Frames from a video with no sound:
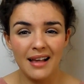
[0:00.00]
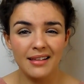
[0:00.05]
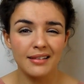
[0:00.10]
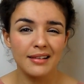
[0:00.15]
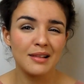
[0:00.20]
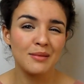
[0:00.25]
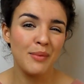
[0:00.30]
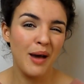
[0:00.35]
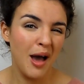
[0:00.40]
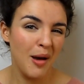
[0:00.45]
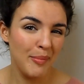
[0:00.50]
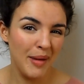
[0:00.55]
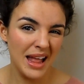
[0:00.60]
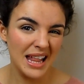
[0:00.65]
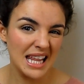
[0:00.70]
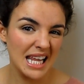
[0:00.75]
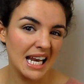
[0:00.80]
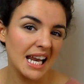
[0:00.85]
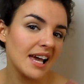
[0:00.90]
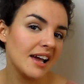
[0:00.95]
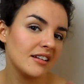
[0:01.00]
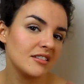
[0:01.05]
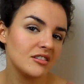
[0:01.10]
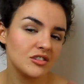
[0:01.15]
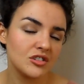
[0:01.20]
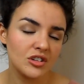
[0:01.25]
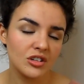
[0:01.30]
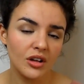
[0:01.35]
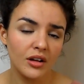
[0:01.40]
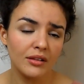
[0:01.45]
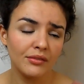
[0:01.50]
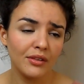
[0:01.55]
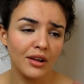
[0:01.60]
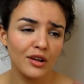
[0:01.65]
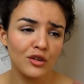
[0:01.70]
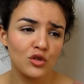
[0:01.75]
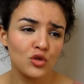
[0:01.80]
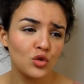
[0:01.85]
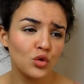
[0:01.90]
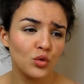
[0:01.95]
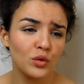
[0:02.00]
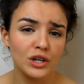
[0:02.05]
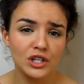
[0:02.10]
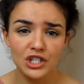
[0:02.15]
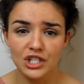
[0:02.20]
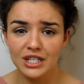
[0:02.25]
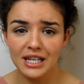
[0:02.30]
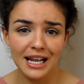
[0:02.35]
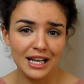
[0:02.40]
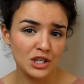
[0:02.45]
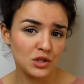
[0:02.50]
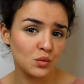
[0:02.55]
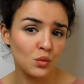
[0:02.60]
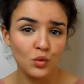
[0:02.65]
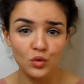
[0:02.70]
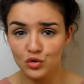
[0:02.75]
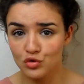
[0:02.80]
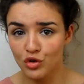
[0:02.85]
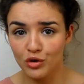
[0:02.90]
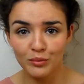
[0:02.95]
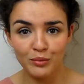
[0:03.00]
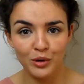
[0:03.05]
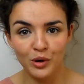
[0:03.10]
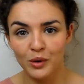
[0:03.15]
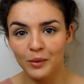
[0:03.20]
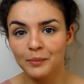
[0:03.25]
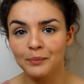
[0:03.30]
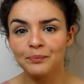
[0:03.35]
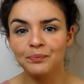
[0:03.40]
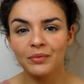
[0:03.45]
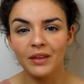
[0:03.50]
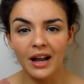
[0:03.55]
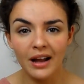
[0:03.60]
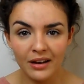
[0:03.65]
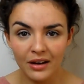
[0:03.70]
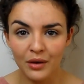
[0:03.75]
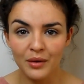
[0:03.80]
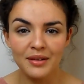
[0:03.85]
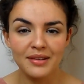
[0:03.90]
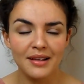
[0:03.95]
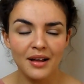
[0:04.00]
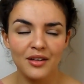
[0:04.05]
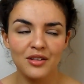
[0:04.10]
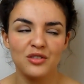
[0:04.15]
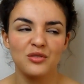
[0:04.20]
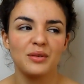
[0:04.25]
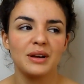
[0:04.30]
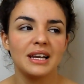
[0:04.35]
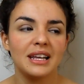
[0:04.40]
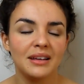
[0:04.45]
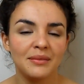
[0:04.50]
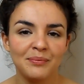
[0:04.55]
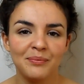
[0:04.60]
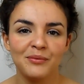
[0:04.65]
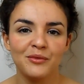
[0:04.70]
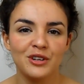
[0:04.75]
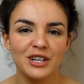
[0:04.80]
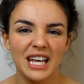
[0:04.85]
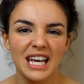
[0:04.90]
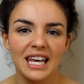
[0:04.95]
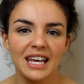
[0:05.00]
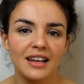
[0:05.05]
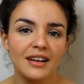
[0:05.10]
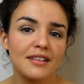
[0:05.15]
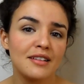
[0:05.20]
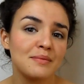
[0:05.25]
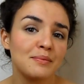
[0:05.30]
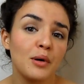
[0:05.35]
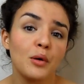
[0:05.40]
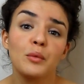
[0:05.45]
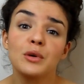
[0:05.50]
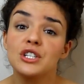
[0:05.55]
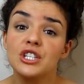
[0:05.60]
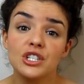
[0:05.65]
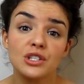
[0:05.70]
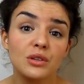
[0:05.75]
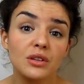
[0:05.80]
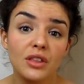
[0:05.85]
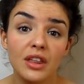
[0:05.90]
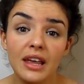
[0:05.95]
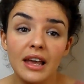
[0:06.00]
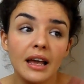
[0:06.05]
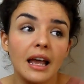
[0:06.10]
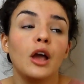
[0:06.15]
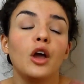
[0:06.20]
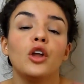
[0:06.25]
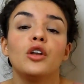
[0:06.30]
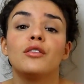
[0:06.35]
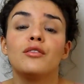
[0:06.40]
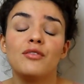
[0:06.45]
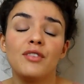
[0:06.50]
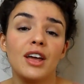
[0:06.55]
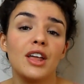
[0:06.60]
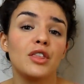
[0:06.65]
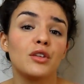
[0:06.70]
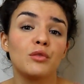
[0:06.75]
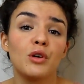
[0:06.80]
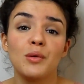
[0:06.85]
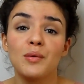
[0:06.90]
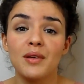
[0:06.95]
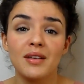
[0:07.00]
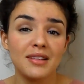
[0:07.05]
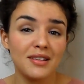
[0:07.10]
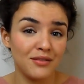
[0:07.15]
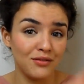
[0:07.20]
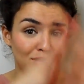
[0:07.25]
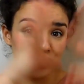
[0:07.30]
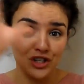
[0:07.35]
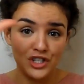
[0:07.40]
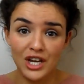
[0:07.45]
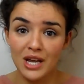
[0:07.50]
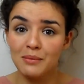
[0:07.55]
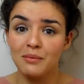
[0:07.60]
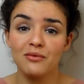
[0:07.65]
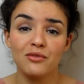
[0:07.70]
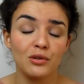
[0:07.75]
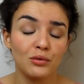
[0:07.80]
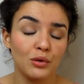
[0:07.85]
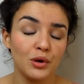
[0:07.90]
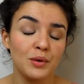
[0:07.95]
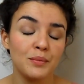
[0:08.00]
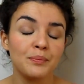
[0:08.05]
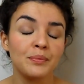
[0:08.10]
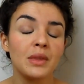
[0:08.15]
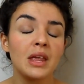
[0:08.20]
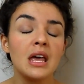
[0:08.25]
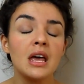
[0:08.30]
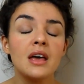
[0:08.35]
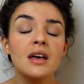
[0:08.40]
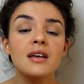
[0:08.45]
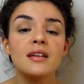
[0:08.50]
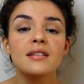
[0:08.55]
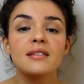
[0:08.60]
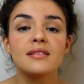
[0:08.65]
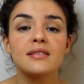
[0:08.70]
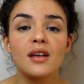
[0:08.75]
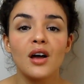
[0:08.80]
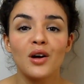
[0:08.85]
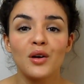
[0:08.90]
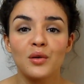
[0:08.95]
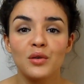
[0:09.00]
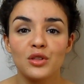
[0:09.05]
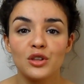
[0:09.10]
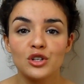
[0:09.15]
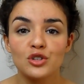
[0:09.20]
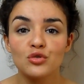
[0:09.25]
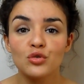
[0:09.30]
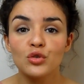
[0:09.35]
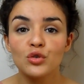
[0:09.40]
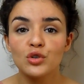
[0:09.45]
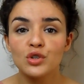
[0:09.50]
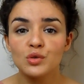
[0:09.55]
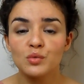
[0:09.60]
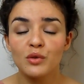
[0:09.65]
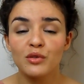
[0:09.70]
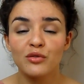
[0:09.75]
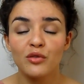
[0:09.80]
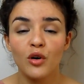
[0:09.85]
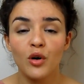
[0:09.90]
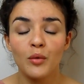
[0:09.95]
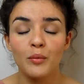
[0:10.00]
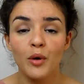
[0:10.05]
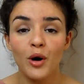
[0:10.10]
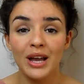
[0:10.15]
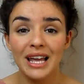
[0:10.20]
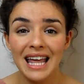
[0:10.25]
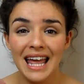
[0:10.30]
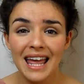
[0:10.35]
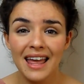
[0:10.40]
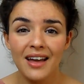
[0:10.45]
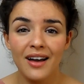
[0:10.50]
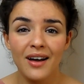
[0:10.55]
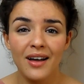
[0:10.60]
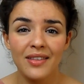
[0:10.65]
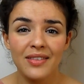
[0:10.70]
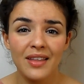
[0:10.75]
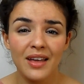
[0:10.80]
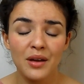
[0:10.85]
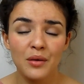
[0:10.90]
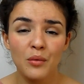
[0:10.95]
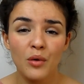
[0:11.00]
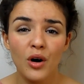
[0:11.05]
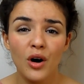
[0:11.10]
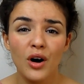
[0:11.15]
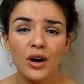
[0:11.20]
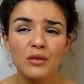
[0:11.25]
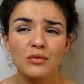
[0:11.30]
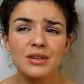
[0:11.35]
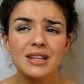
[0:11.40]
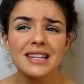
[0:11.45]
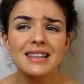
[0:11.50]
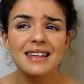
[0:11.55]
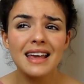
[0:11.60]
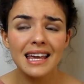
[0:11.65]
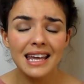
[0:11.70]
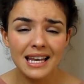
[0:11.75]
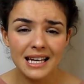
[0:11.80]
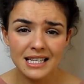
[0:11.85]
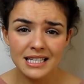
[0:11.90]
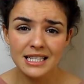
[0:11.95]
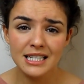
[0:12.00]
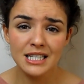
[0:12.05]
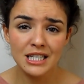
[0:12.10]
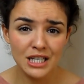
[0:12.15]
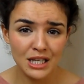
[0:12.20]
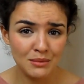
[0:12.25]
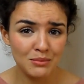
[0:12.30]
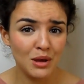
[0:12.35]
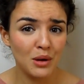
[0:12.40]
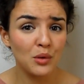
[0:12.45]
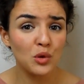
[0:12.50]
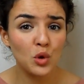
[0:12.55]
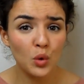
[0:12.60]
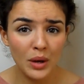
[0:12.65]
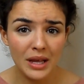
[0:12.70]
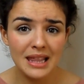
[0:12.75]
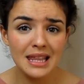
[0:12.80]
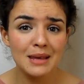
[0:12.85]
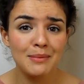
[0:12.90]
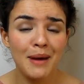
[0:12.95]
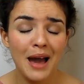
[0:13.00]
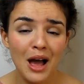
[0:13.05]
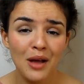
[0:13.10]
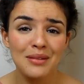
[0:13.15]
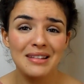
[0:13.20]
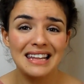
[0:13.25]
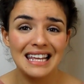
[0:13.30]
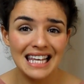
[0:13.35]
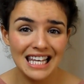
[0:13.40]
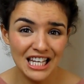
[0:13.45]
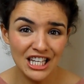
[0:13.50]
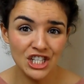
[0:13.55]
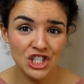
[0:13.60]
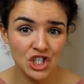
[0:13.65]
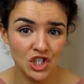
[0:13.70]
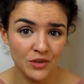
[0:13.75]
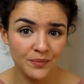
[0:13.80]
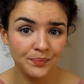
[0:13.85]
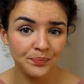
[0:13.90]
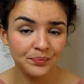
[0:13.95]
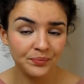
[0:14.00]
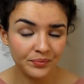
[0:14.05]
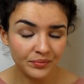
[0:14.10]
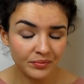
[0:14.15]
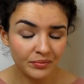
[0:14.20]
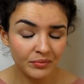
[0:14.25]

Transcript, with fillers: and it has a spare bed in it, and it's just kind of like storage slash wardrobe room. I know it sounds really ridiculous, but we just it couldn't fit in the room because of the shape of the room. So the drawers were from IKEA, and they were ridiculously cheap. They were twenty pounds each